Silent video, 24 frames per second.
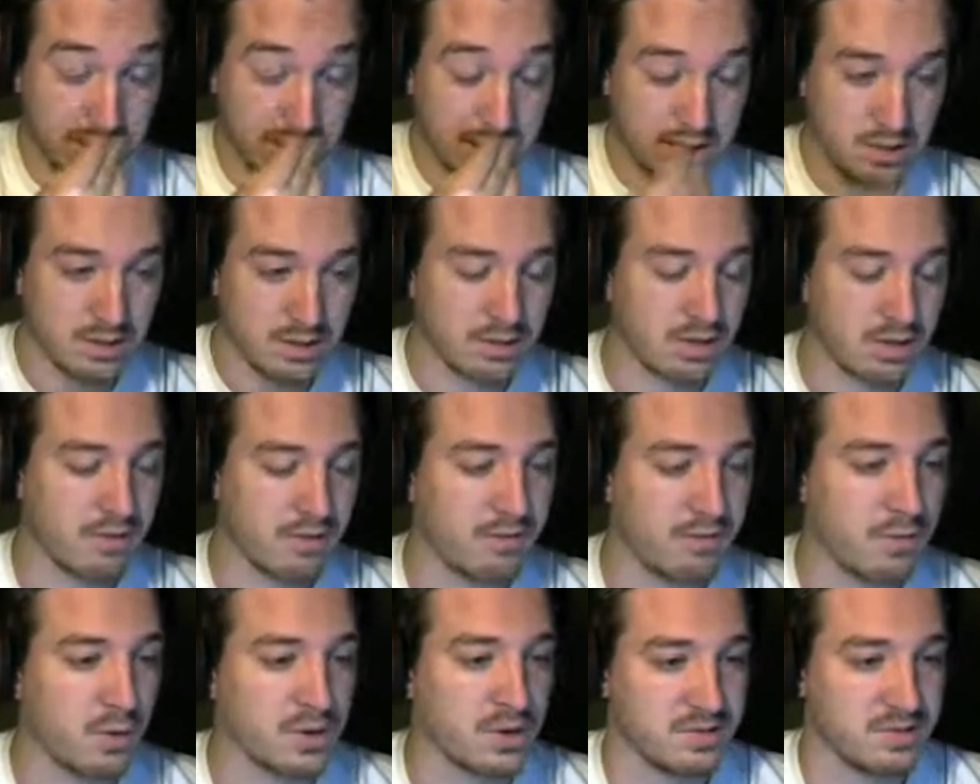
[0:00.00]
You're going to
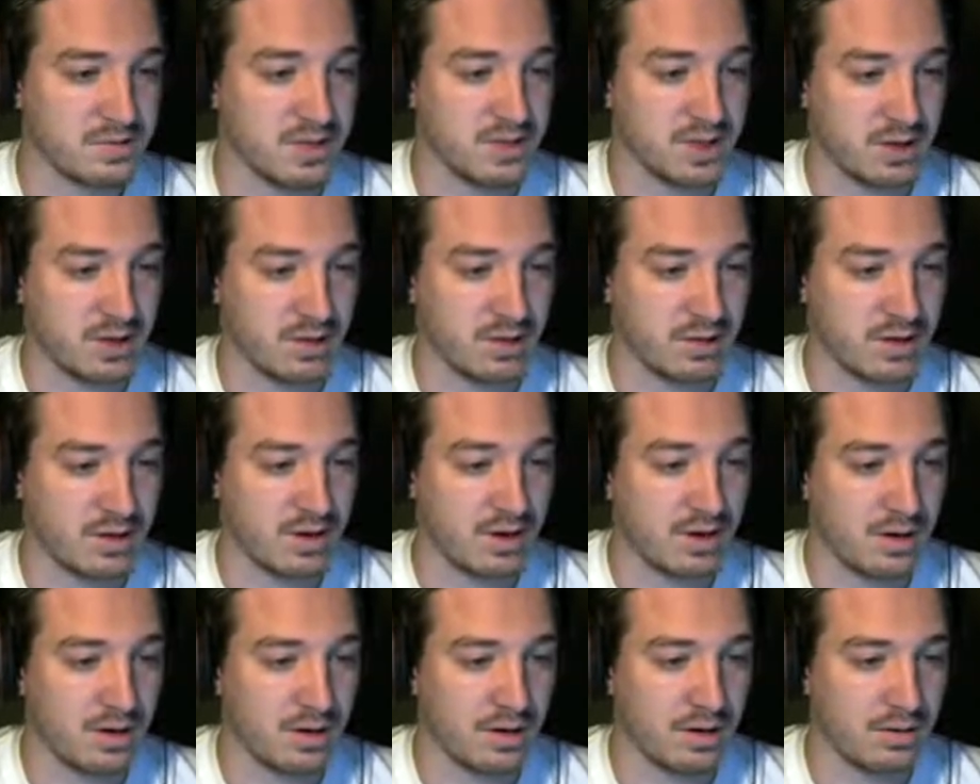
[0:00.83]
force me to go there,
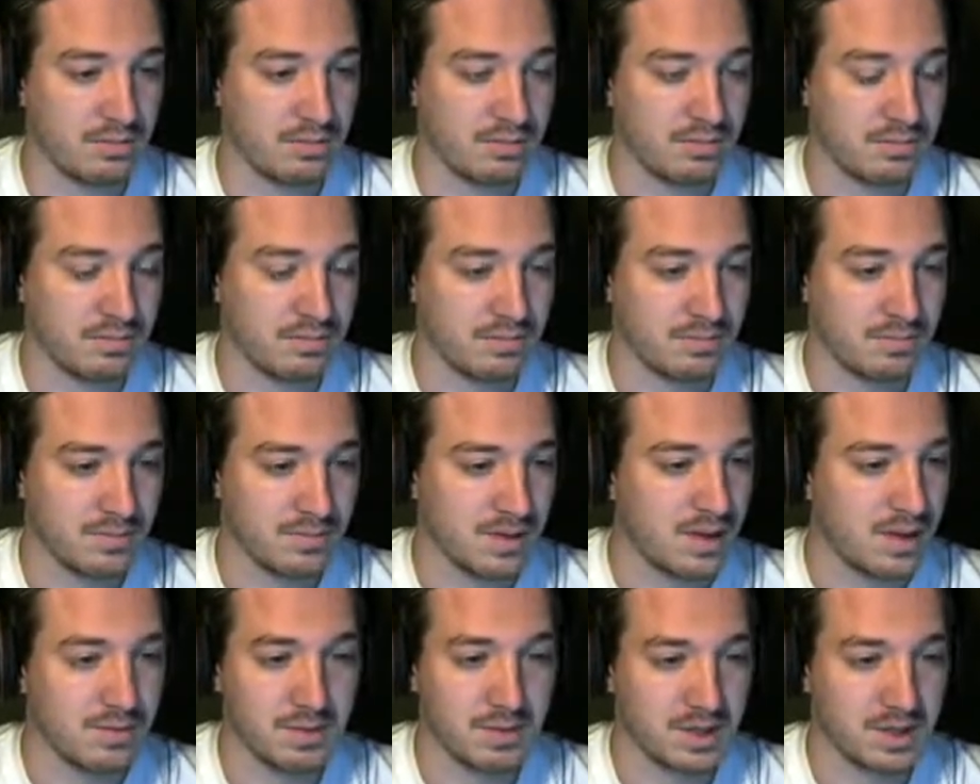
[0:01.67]
aren't you?
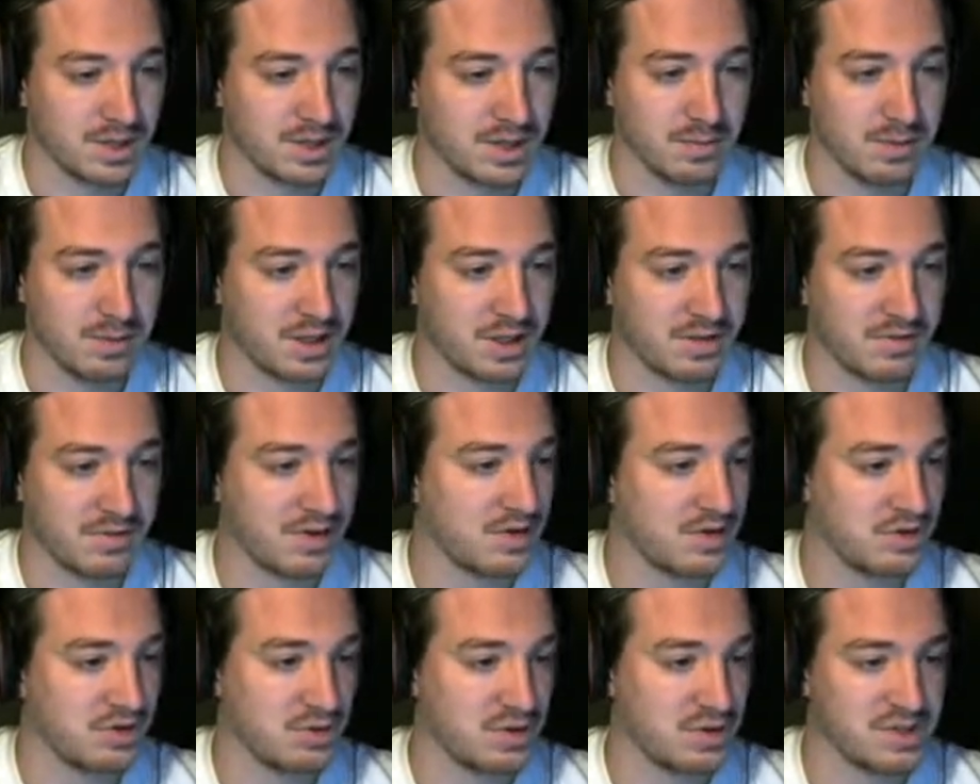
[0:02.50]
I'm not going to be given a
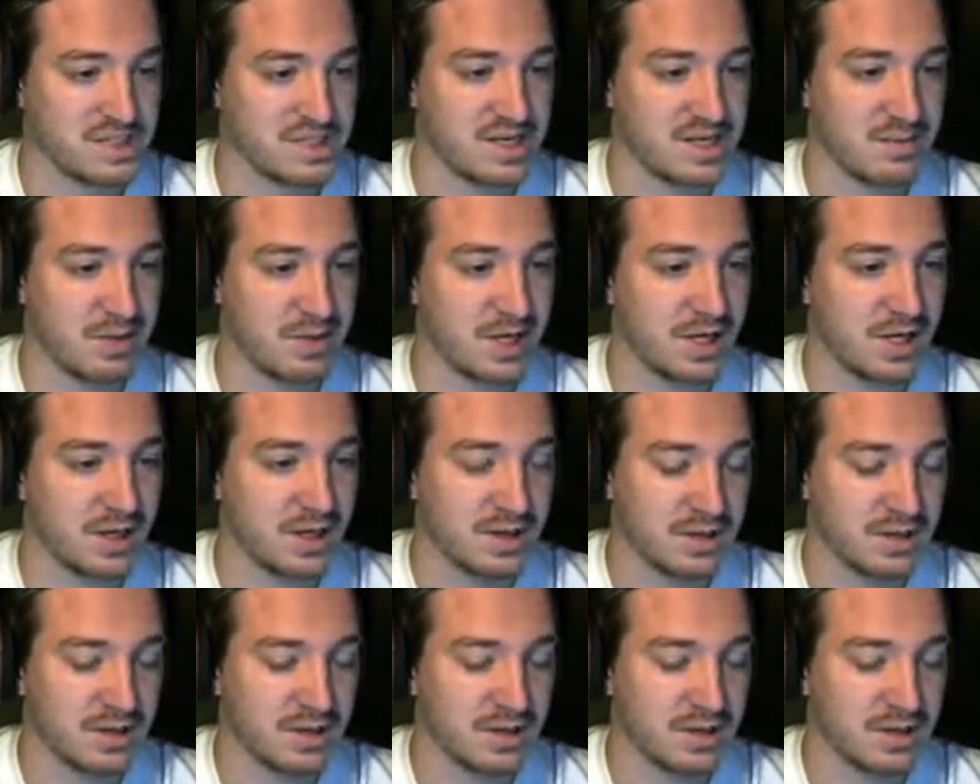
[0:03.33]
choice, am I?